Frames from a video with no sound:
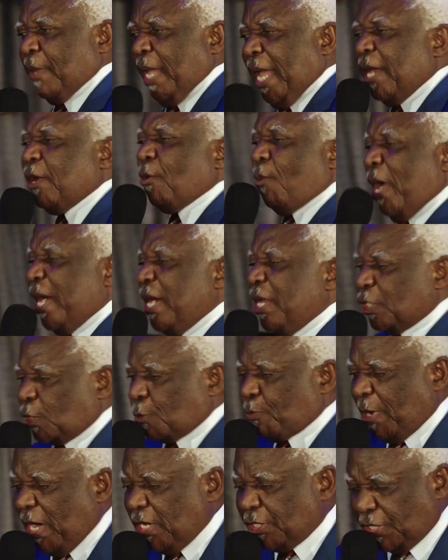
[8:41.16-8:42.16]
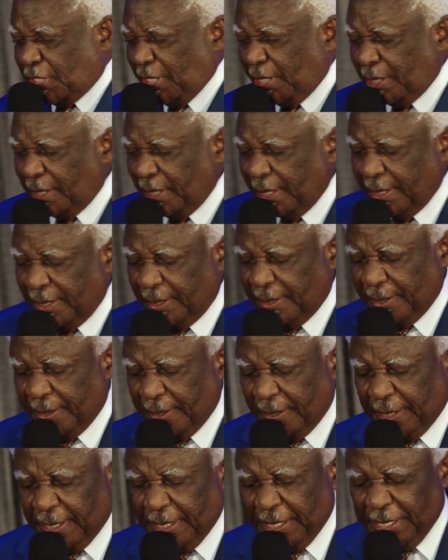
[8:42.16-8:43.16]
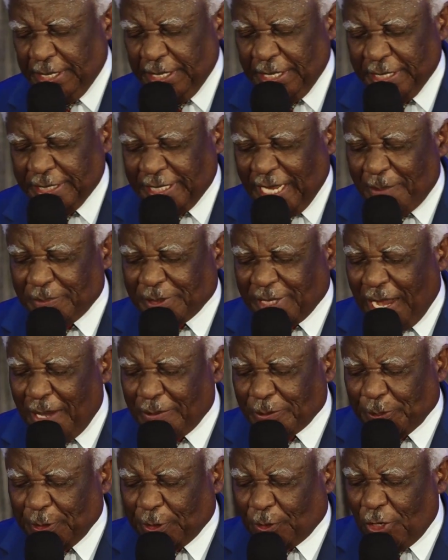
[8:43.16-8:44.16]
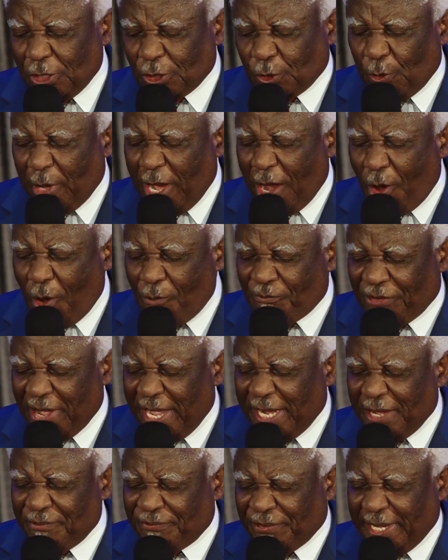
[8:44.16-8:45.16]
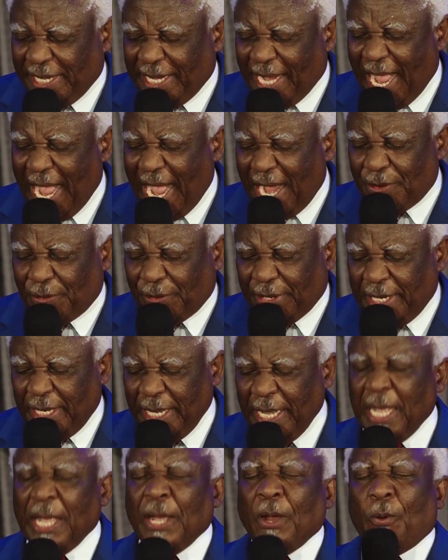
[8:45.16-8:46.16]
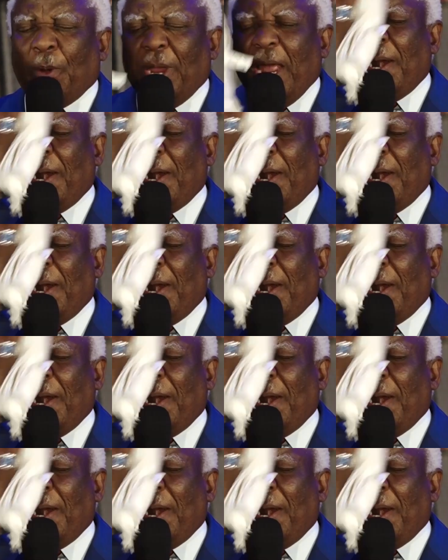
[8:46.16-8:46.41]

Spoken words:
And when he's preaching, sometimes because we are very, very hungry, we